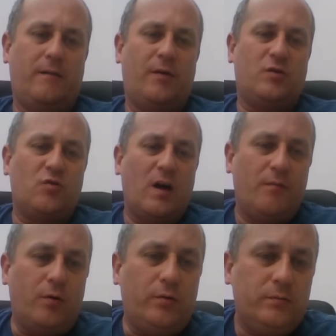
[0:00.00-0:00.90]
if I
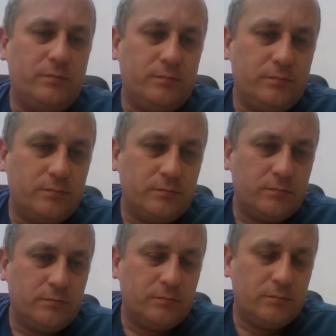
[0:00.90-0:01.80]
travel,
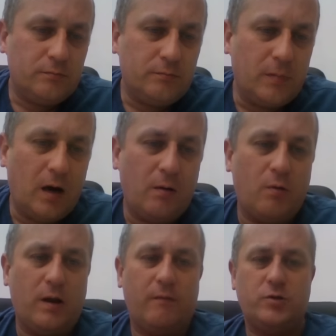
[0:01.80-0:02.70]
I
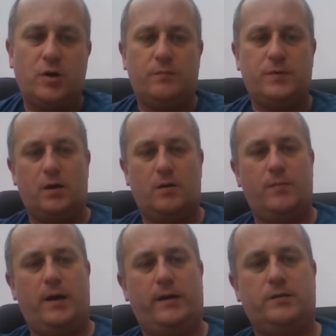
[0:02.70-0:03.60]
won't have a job to come
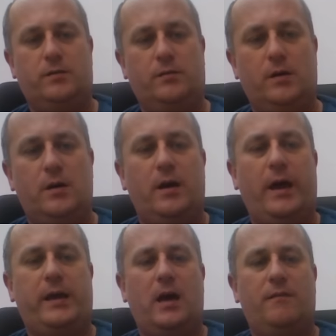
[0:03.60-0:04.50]
back to.
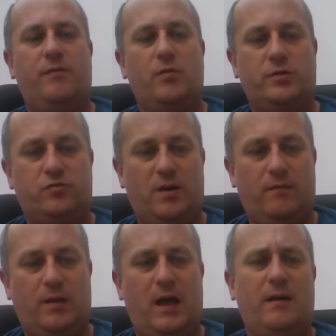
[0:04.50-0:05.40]
I can't afford to
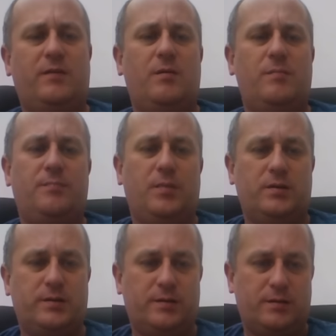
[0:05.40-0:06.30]
travel. I have
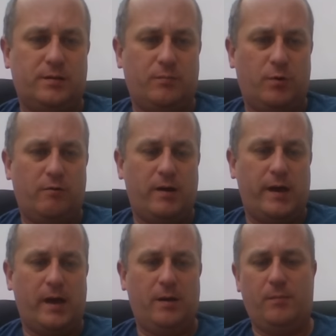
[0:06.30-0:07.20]
commitments where
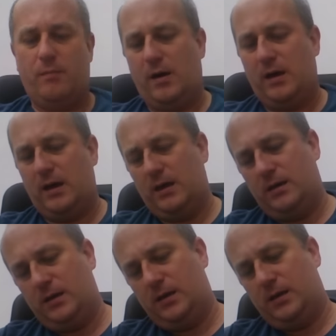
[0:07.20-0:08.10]
I am.
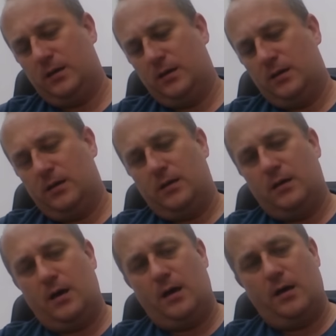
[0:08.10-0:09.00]
I
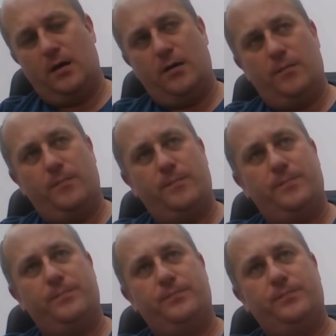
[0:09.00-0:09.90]

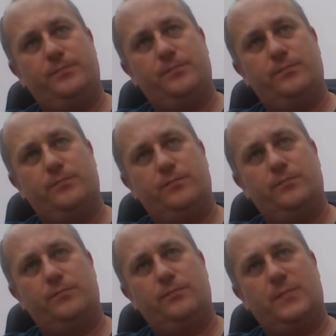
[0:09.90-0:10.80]
um,
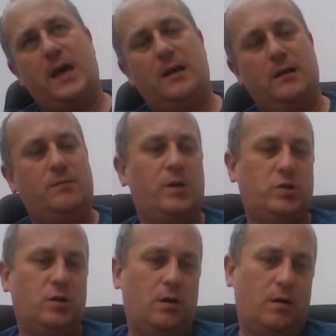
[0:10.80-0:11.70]
can't leave my
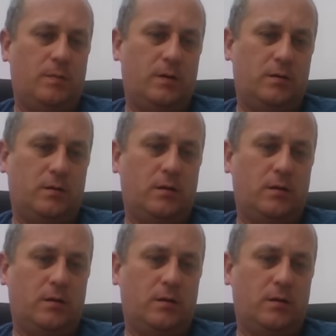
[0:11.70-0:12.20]
job.